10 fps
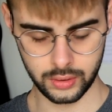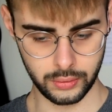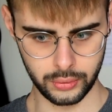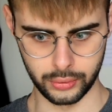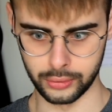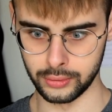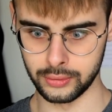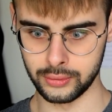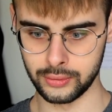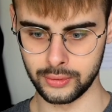Ooh,
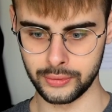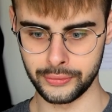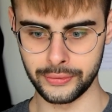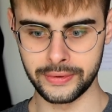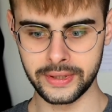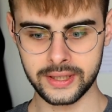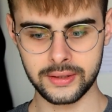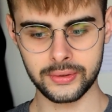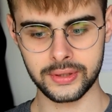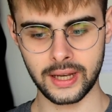this
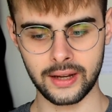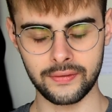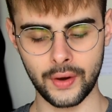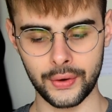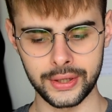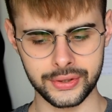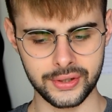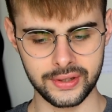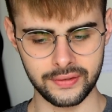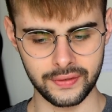looks like a very
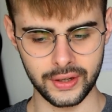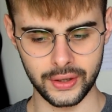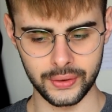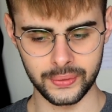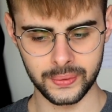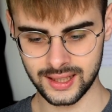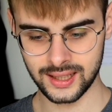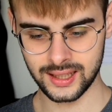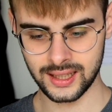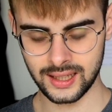interesting video.
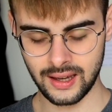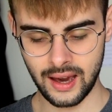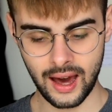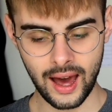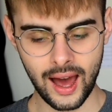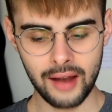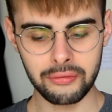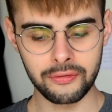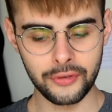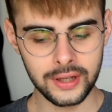I
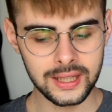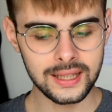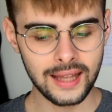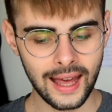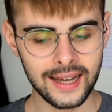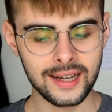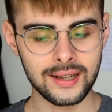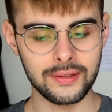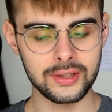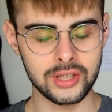really like
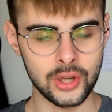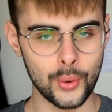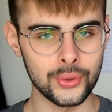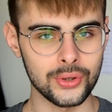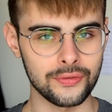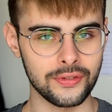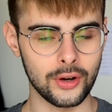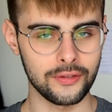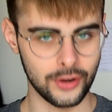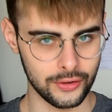the tone
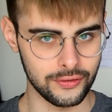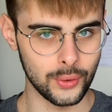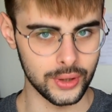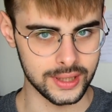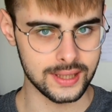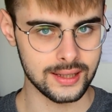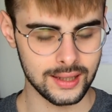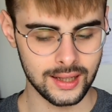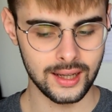of her voice.